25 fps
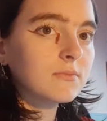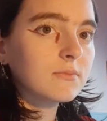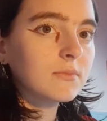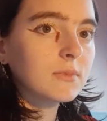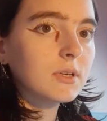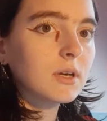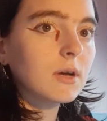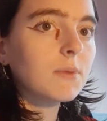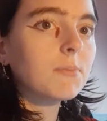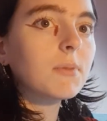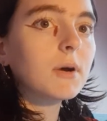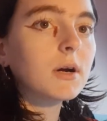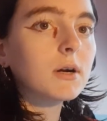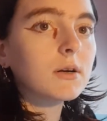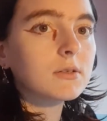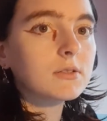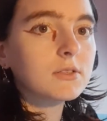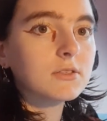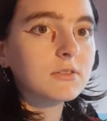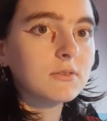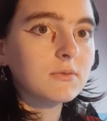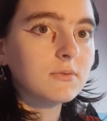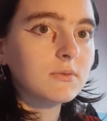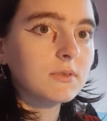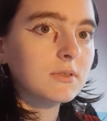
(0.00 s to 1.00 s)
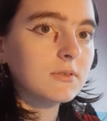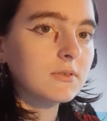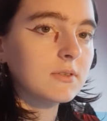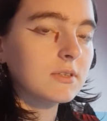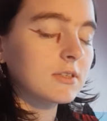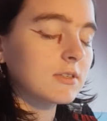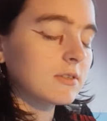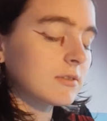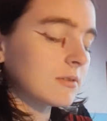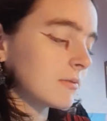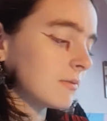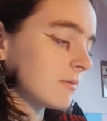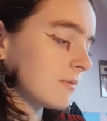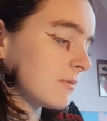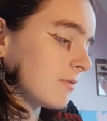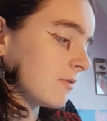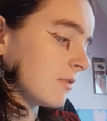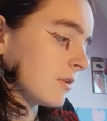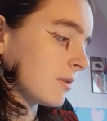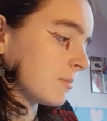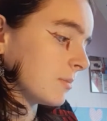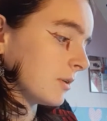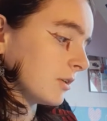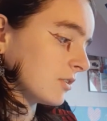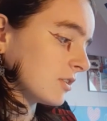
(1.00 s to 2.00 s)
a person with this
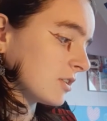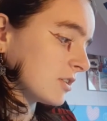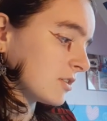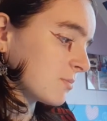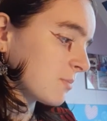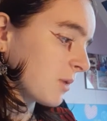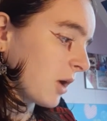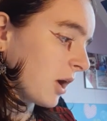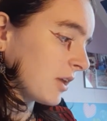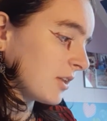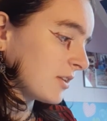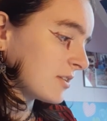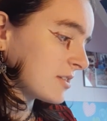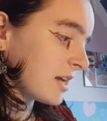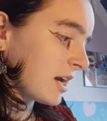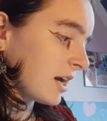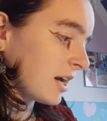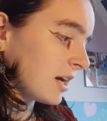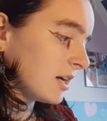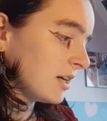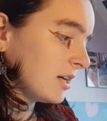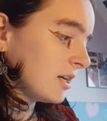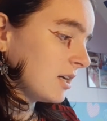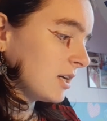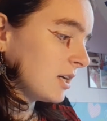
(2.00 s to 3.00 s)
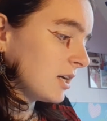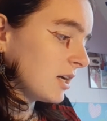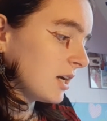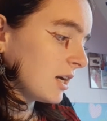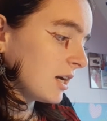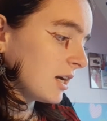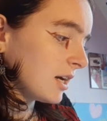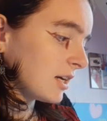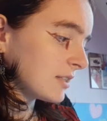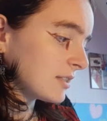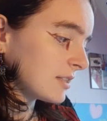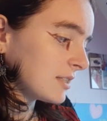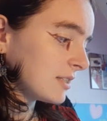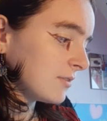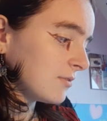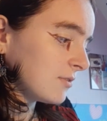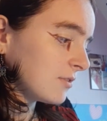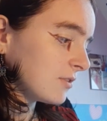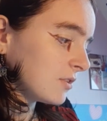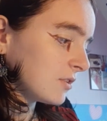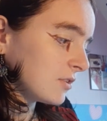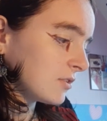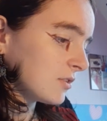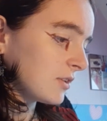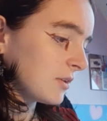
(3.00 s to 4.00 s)
verbal dyspraxia has
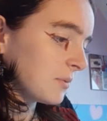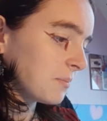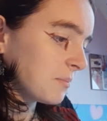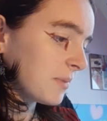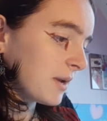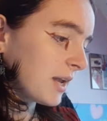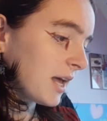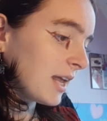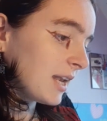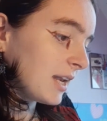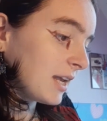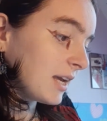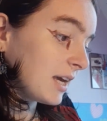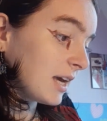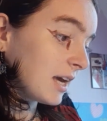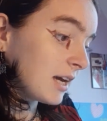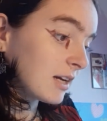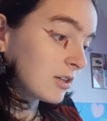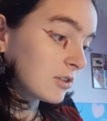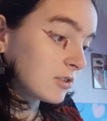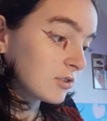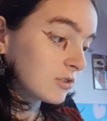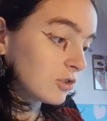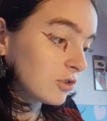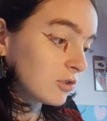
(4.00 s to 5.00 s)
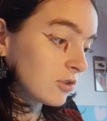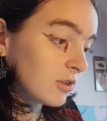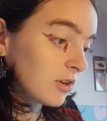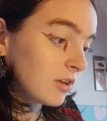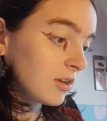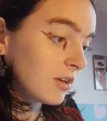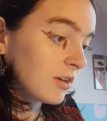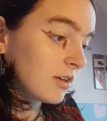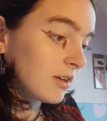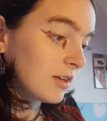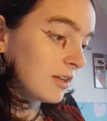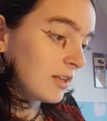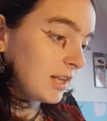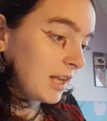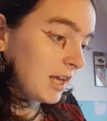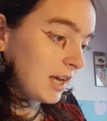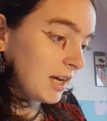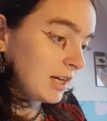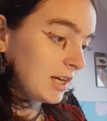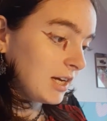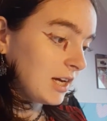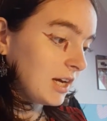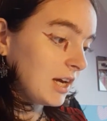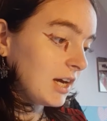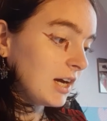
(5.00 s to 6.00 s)
difficulty planning and
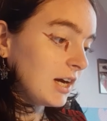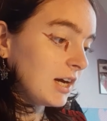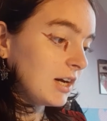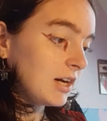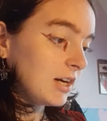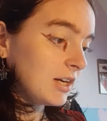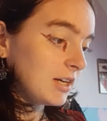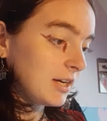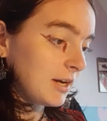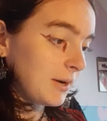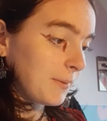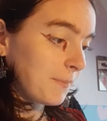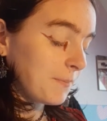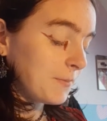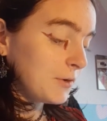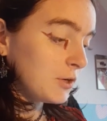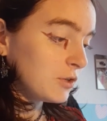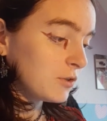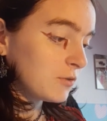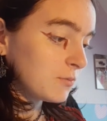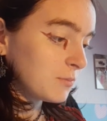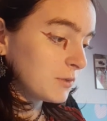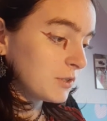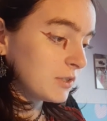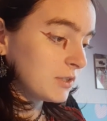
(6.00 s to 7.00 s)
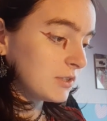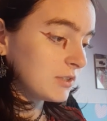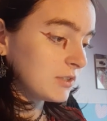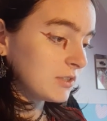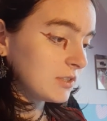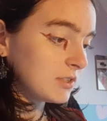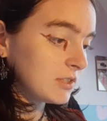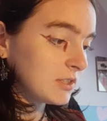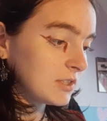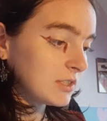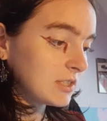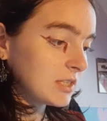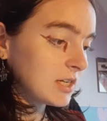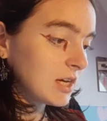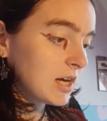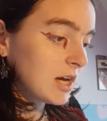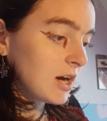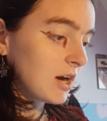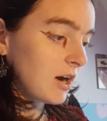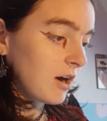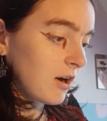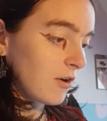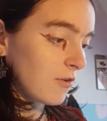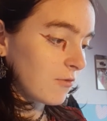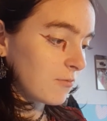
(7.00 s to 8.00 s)
coordinating their movement
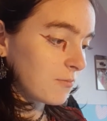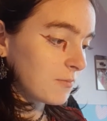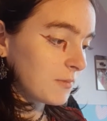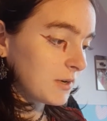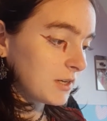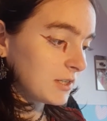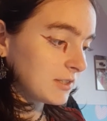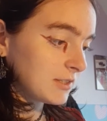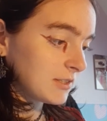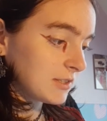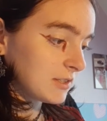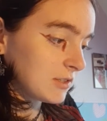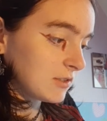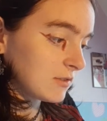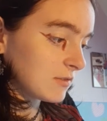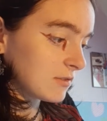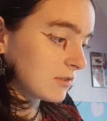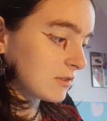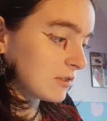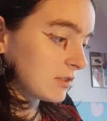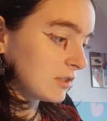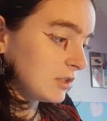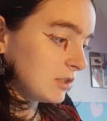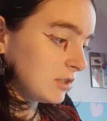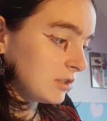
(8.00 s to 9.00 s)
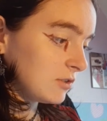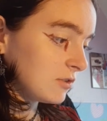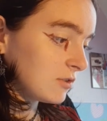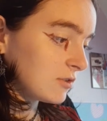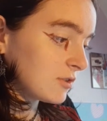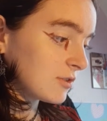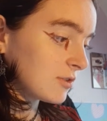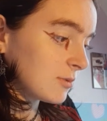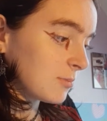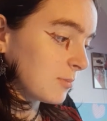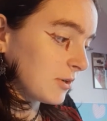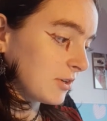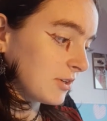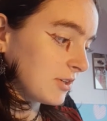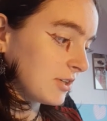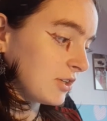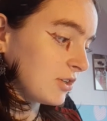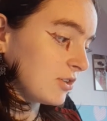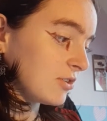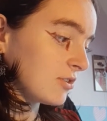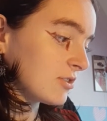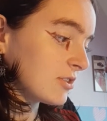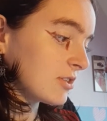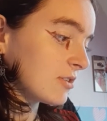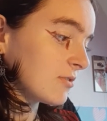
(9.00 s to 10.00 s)
of muscles used to
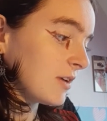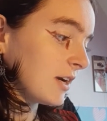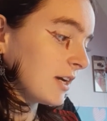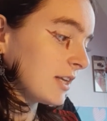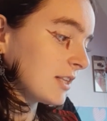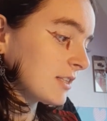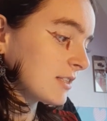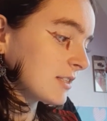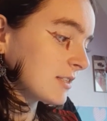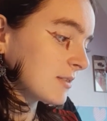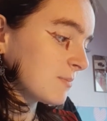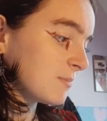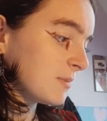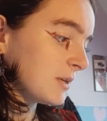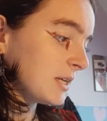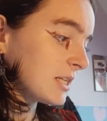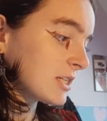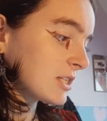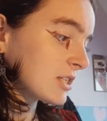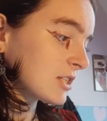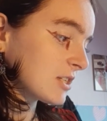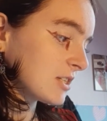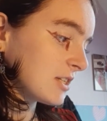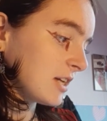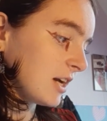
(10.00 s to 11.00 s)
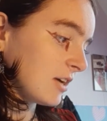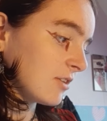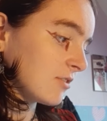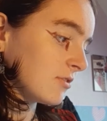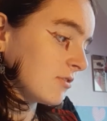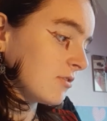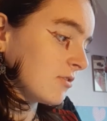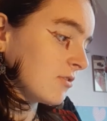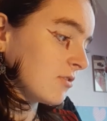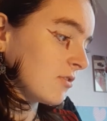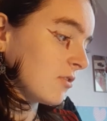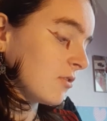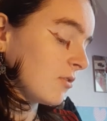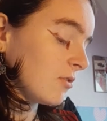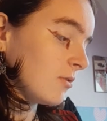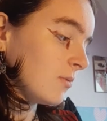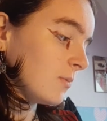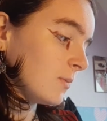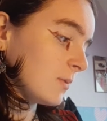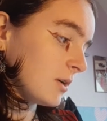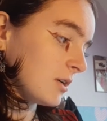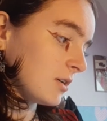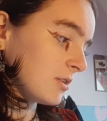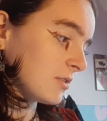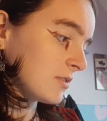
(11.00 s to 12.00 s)
produce the right speech sounds or
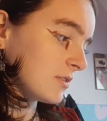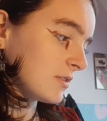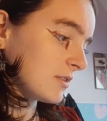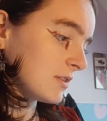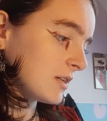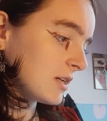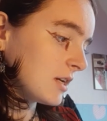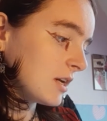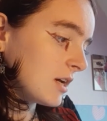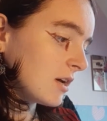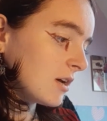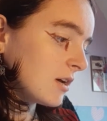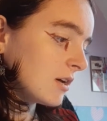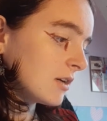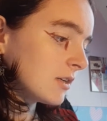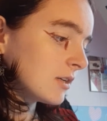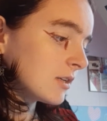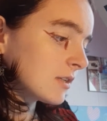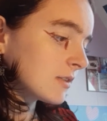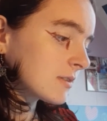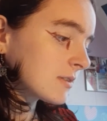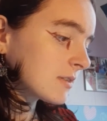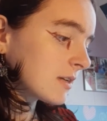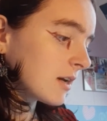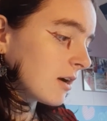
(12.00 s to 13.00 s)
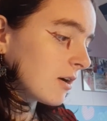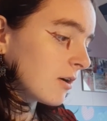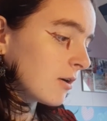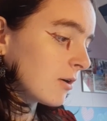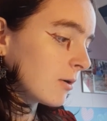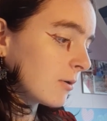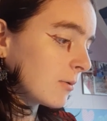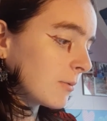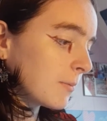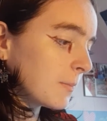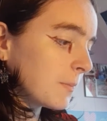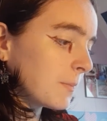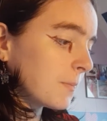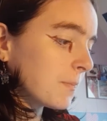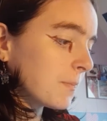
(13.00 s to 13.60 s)
words. So